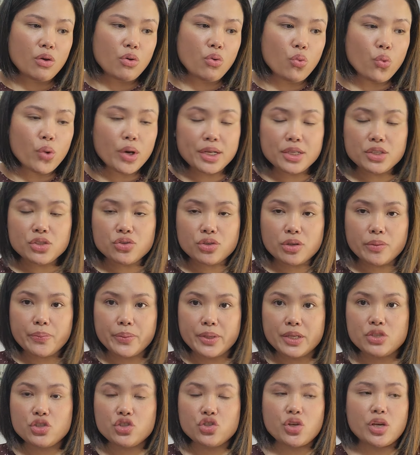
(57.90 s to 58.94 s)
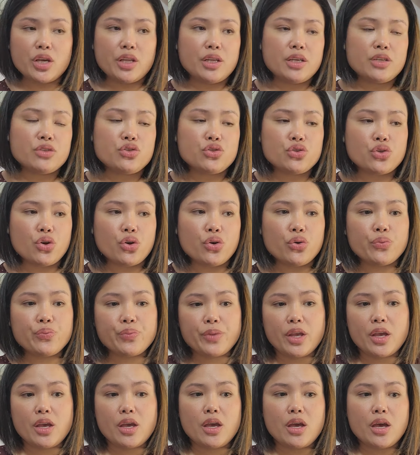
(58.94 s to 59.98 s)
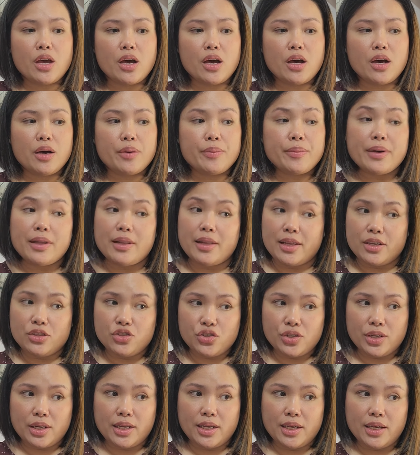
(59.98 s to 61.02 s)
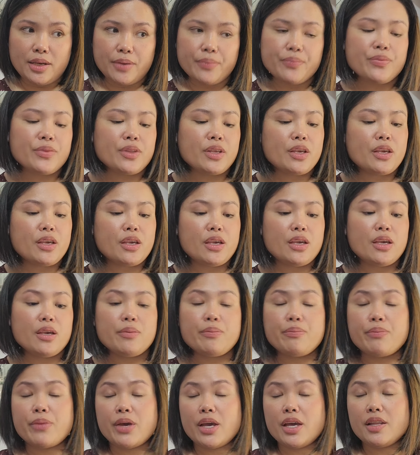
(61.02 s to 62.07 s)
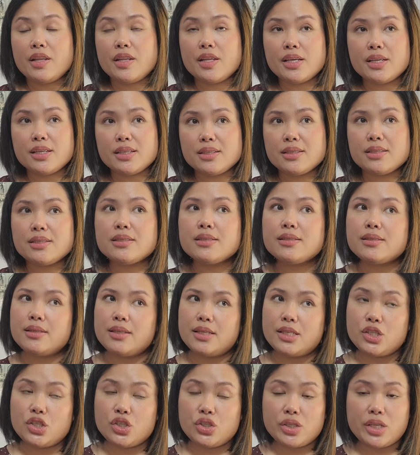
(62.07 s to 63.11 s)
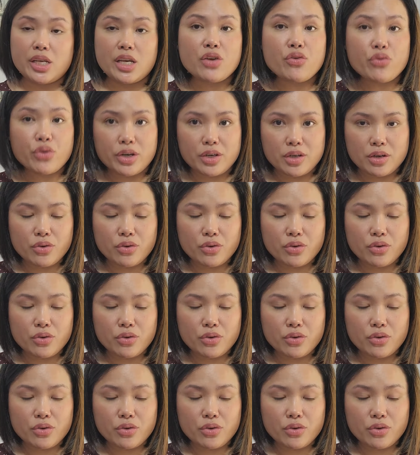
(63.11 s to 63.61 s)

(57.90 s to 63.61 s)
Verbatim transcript: wanted to appease China. So allegedly, he made this secret